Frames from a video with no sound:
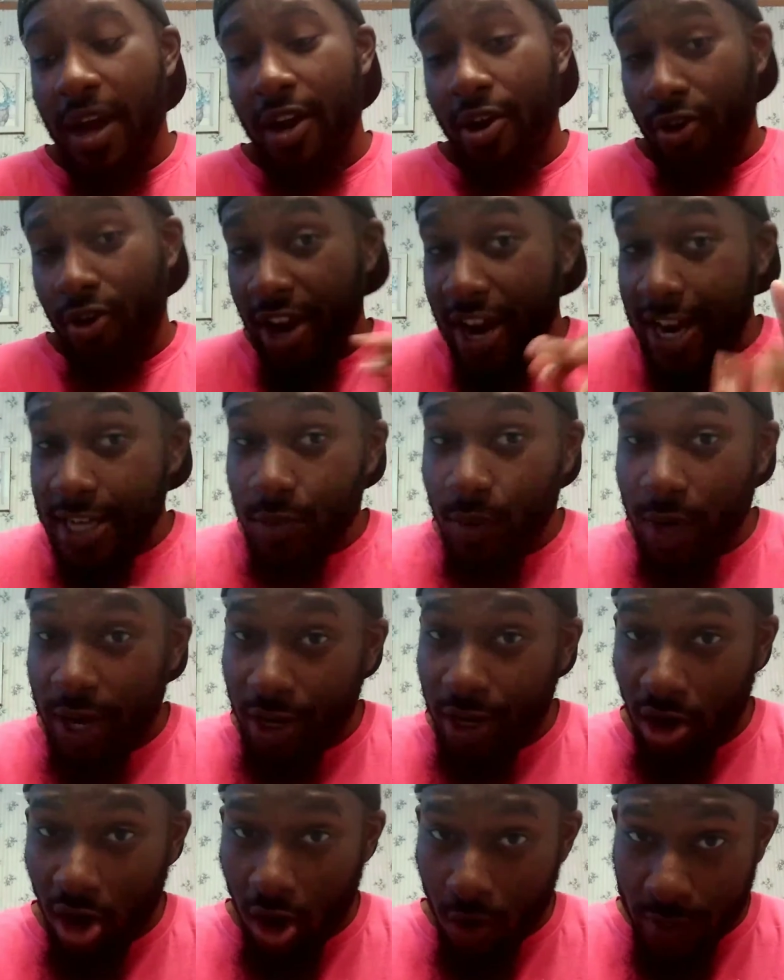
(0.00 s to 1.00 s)
my grades
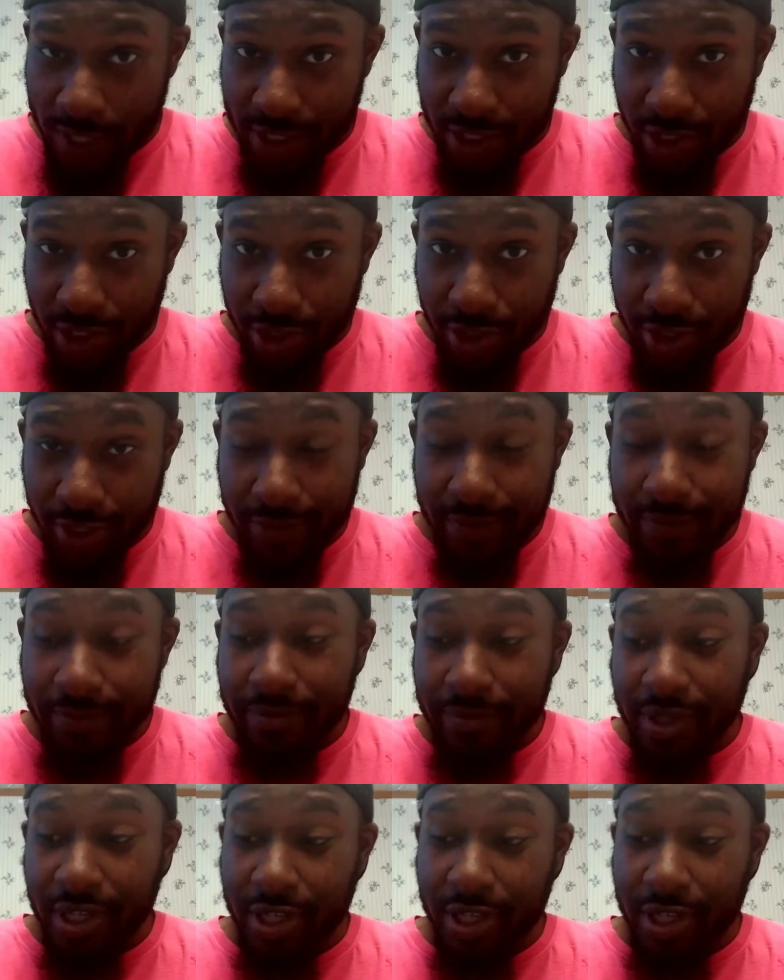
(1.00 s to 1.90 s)
wasn't always good,